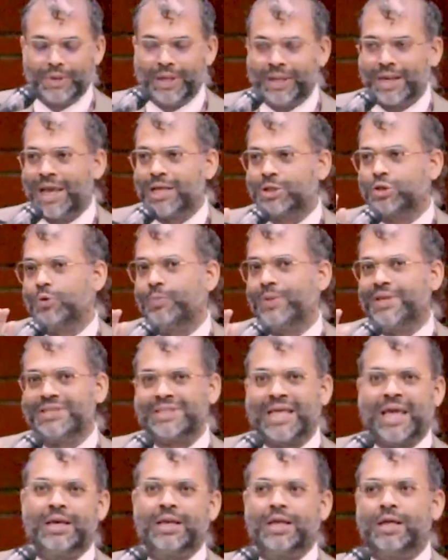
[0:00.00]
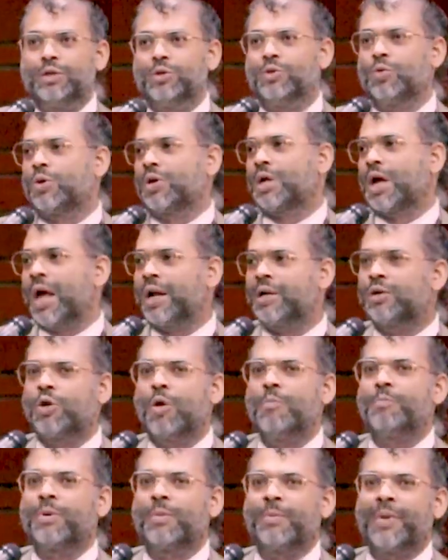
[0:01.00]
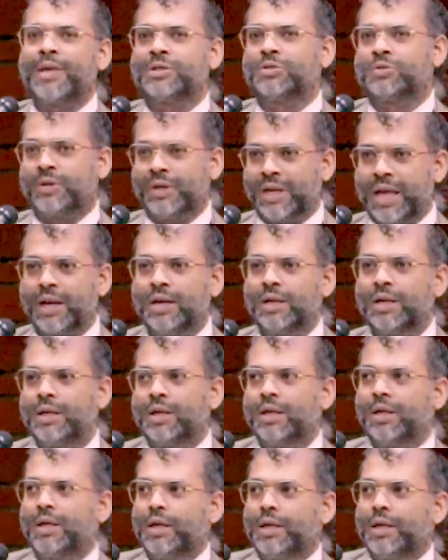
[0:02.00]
it has to be standard. You can't compromise on that.